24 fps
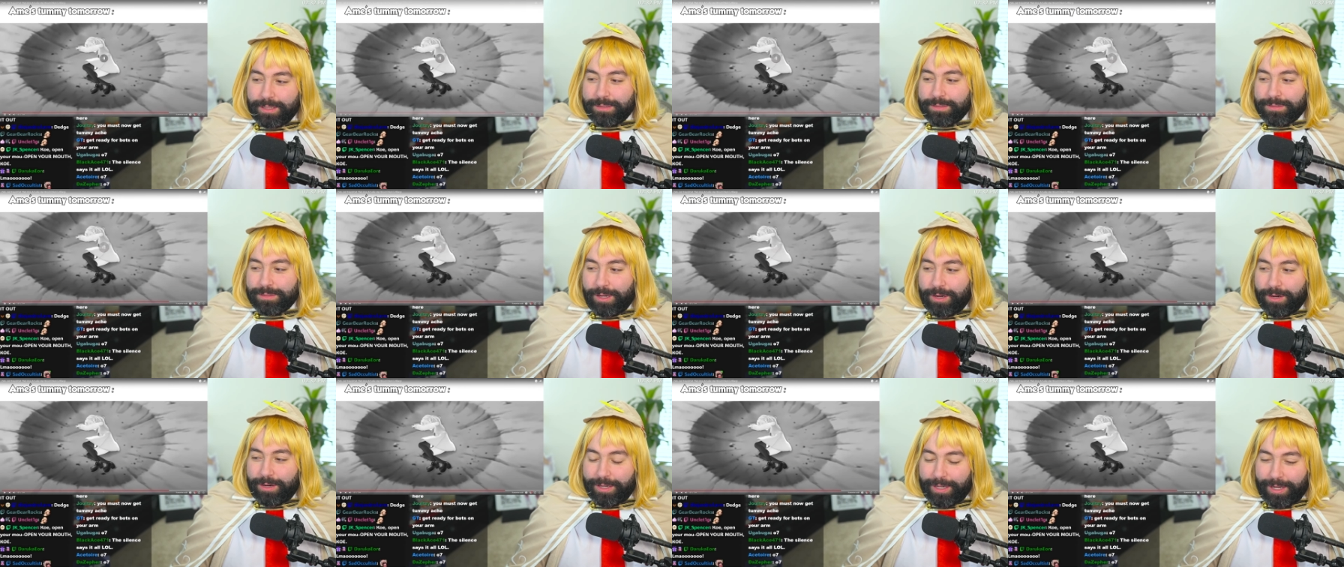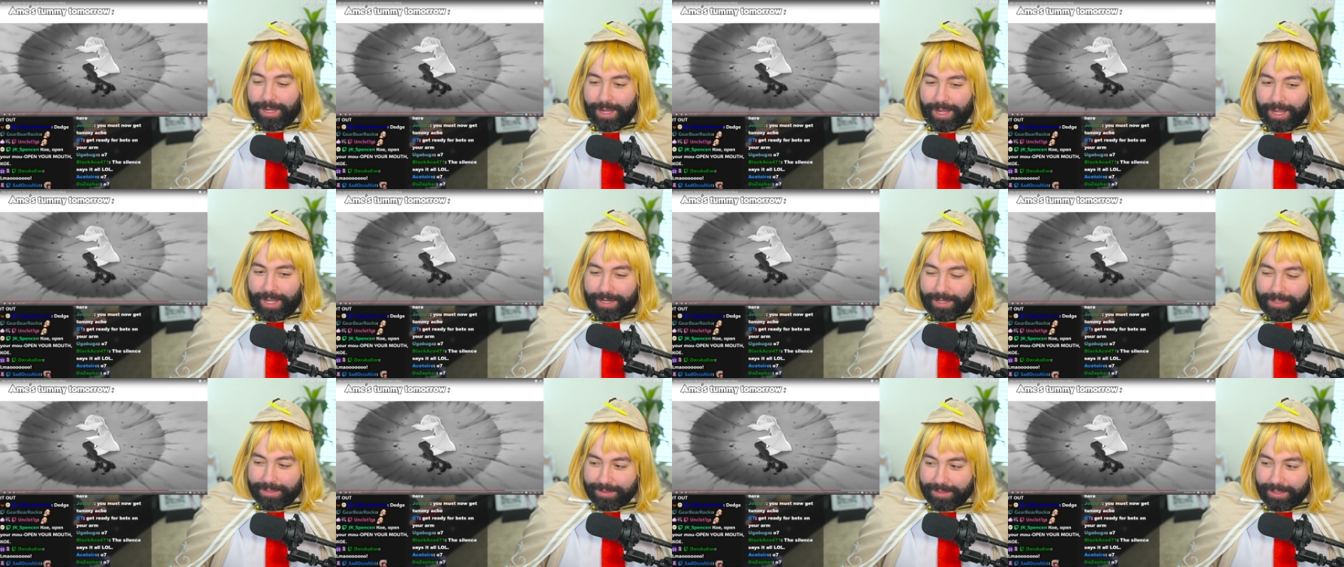Sorry, I
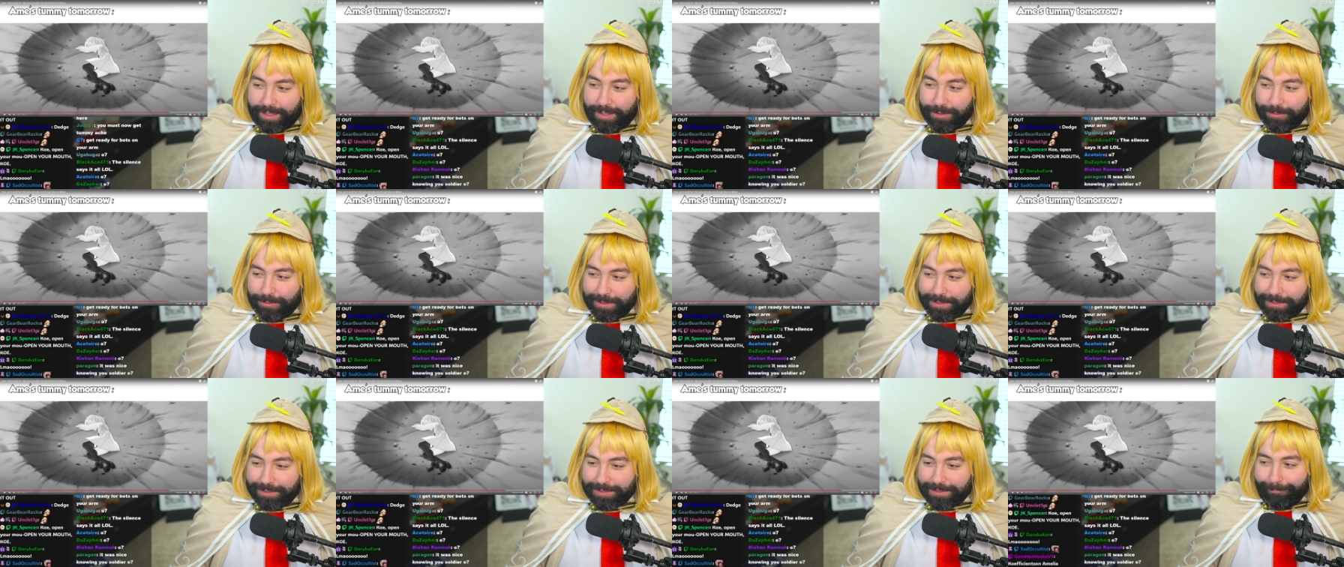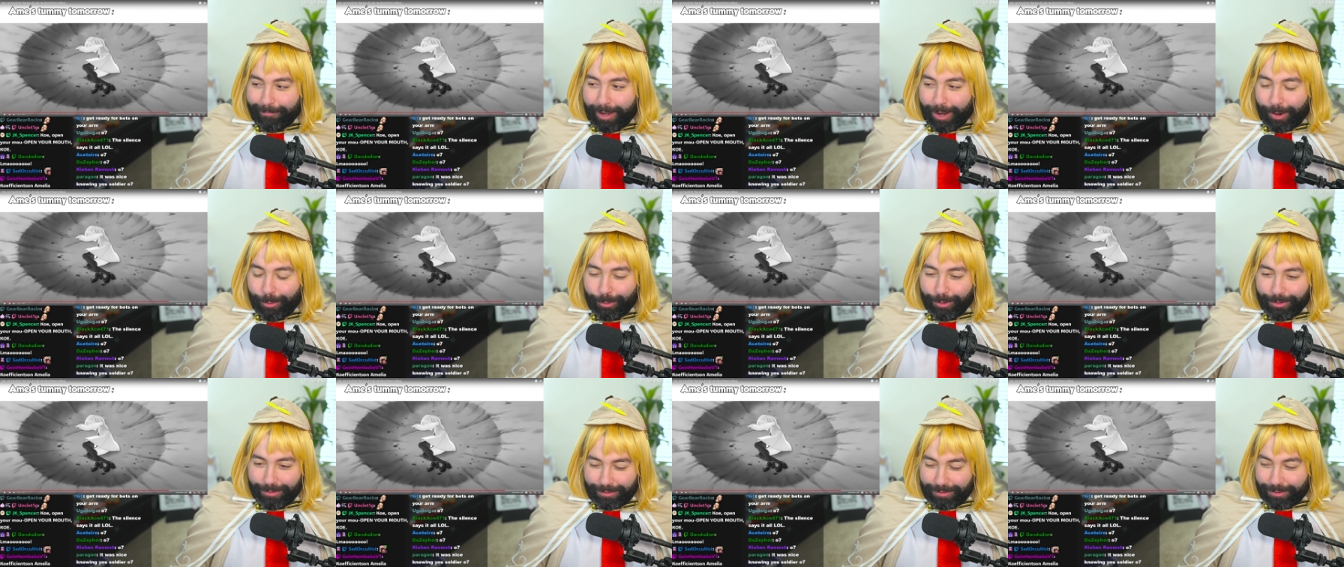had a sandwich. I
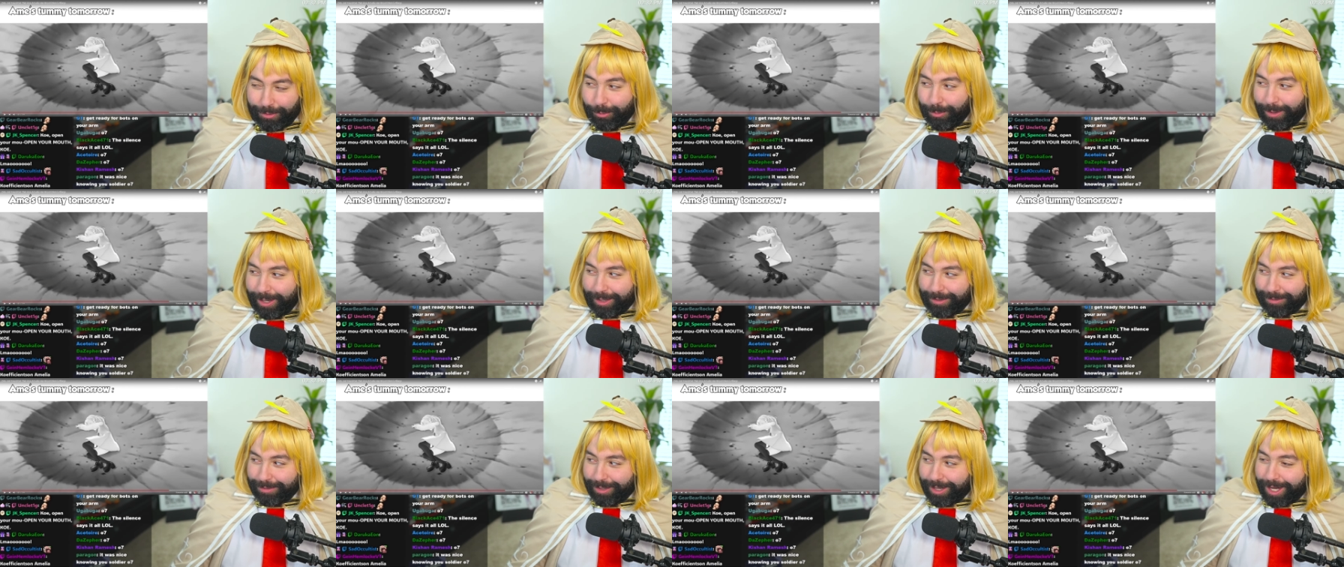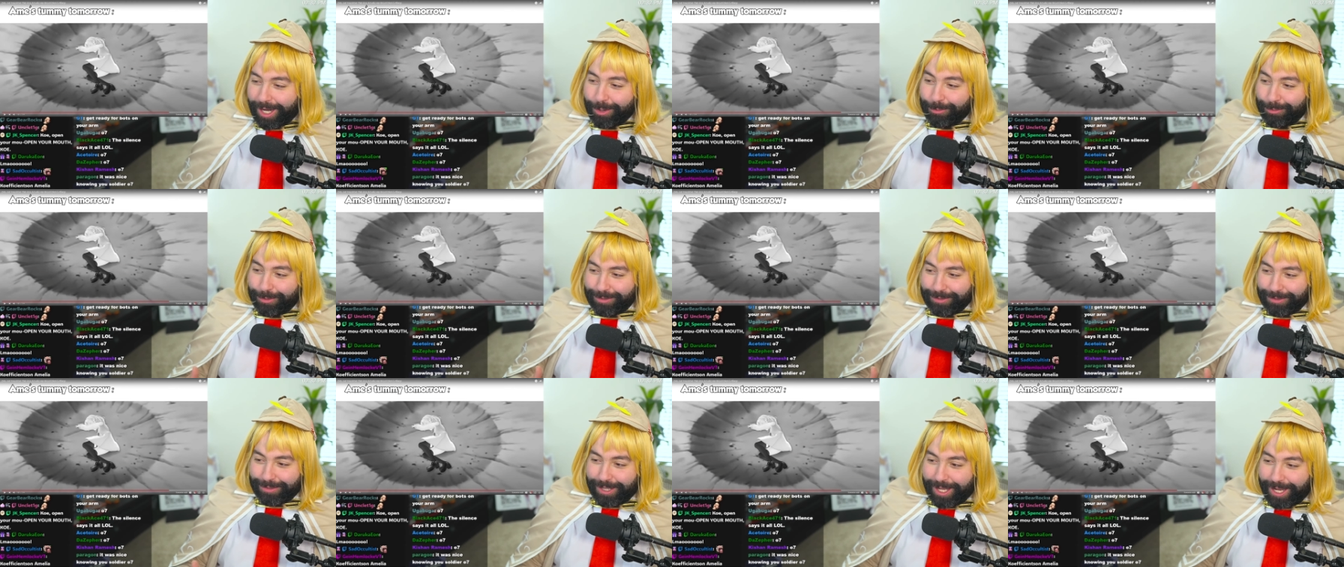wasn't aware that I
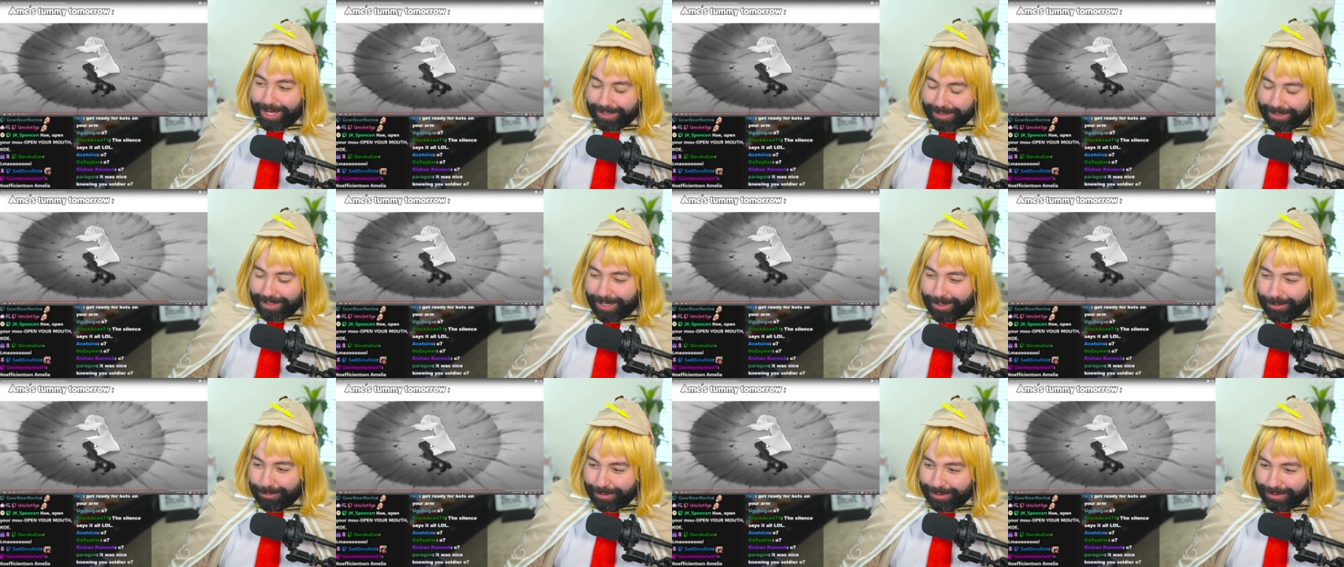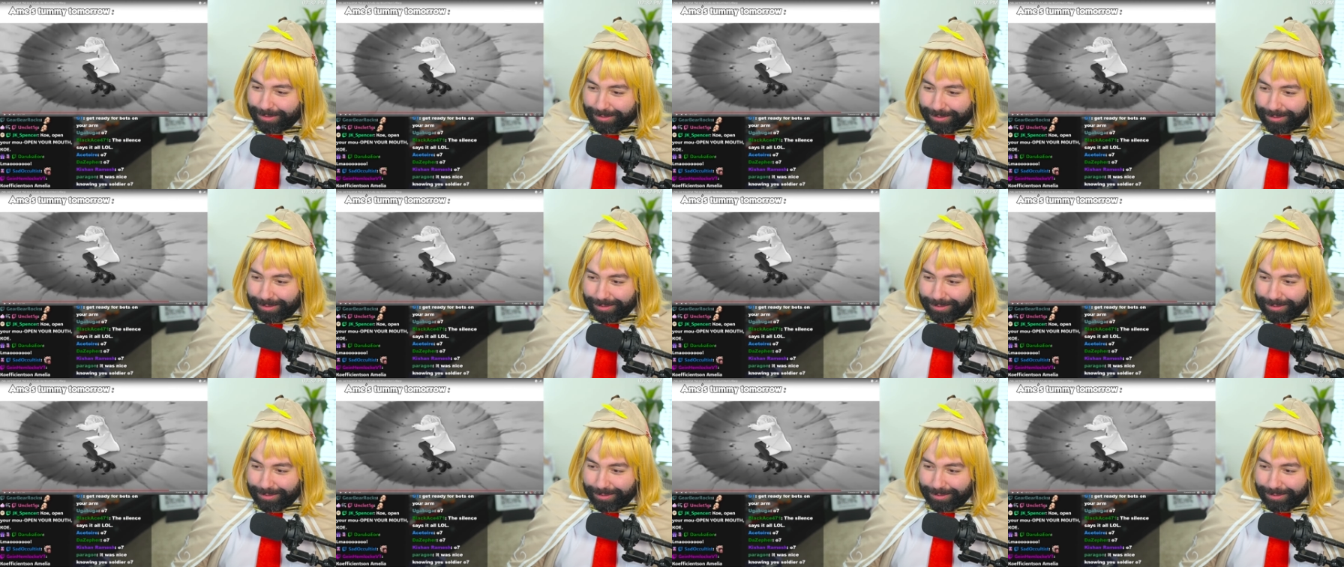was like I was